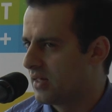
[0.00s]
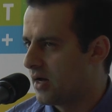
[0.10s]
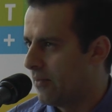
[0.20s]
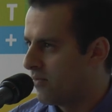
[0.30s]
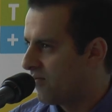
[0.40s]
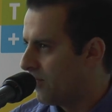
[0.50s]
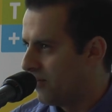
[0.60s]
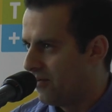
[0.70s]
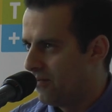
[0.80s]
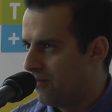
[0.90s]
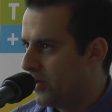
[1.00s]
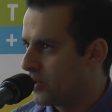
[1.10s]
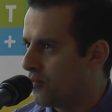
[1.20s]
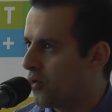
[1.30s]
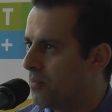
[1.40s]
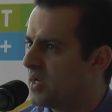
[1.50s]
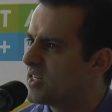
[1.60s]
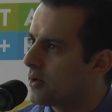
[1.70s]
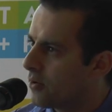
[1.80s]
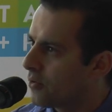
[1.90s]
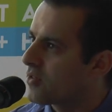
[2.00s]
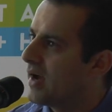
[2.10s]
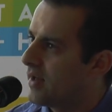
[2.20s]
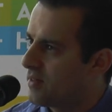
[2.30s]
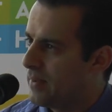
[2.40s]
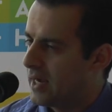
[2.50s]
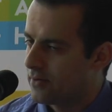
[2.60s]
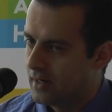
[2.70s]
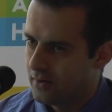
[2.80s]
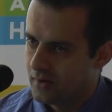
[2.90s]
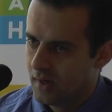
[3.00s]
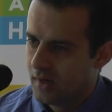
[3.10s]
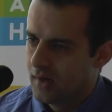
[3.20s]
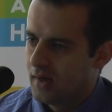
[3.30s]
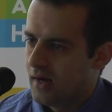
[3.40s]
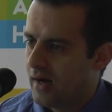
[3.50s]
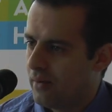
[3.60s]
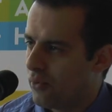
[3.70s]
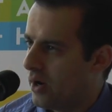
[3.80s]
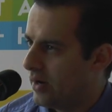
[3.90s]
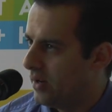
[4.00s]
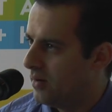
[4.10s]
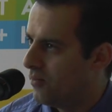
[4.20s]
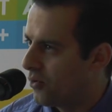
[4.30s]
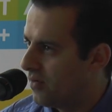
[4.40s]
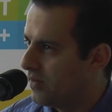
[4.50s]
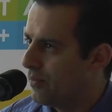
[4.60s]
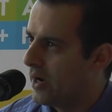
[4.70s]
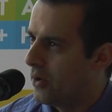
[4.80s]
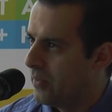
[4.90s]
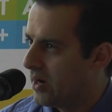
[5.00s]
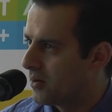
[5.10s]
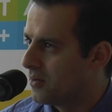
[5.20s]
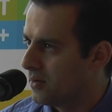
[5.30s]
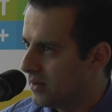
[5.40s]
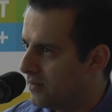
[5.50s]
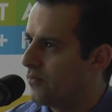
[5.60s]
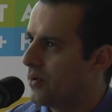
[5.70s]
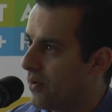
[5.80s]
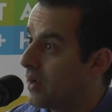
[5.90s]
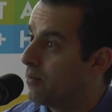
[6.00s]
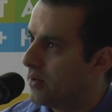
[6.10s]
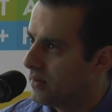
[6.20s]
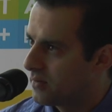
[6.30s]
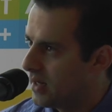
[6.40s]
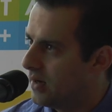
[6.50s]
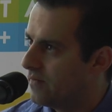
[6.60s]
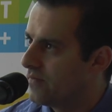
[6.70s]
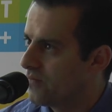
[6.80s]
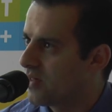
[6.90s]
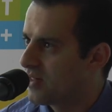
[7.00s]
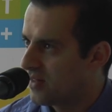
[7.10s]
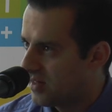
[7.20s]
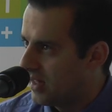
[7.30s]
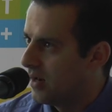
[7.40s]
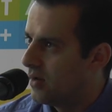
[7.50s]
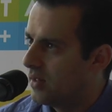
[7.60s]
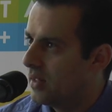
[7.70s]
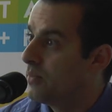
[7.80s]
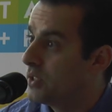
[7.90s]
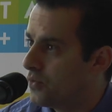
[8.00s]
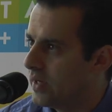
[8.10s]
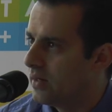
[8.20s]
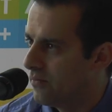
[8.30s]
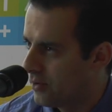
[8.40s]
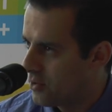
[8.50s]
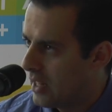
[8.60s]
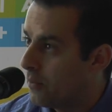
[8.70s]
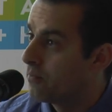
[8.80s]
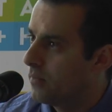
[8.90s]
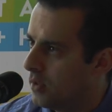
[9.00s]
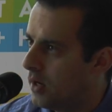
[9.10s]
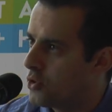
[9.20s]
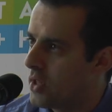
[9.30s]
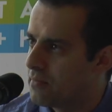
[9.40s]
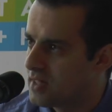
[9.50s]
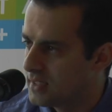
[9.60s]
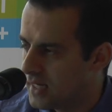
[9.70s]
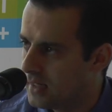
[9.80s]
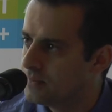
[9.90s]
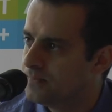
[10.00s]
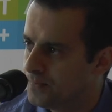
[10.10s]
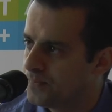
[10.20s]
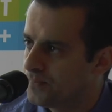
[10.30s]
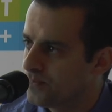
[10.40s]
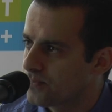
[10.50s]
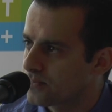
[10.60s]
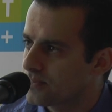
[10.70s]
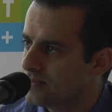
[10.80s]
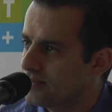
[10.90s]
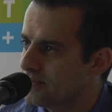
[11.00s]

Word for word: comes from a much more material science background. I brought in more of the biomedical, and we were able to kind of see it in between, which helped launch MC10. Let's